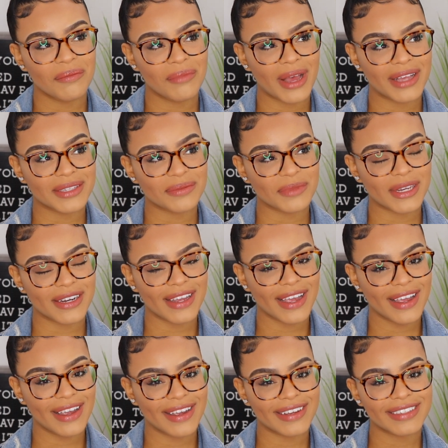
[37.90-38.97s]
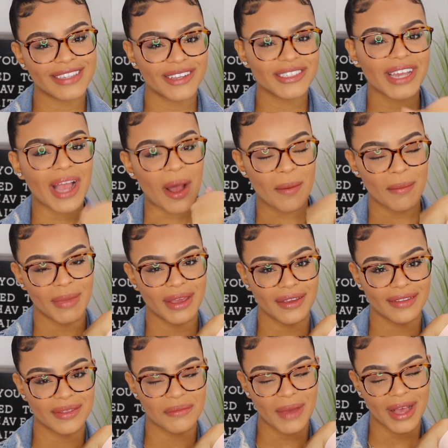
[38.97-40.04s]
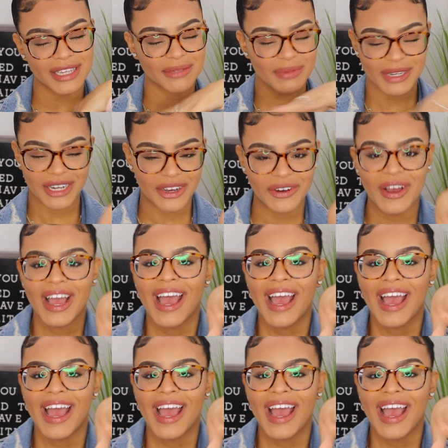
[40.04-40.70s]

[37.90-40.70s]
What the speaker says: Mask Monday. It sounds like I'm making the mask, but no.